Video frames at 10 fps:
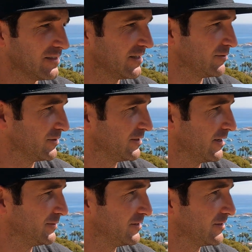just
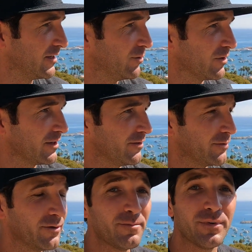because I'm still kind of working
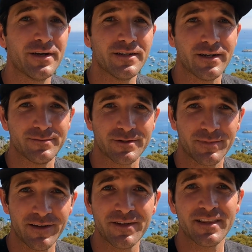through them, but
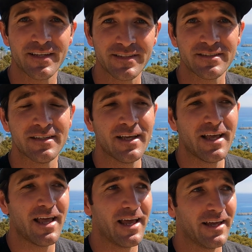some heavy things
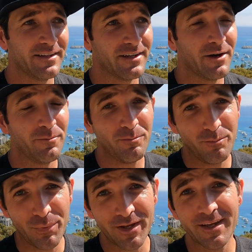and a
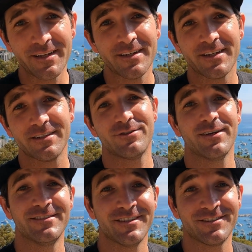big
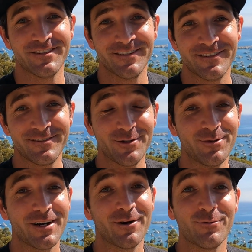transition
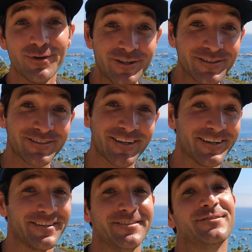to real
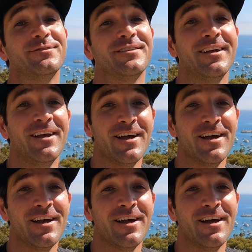exciting news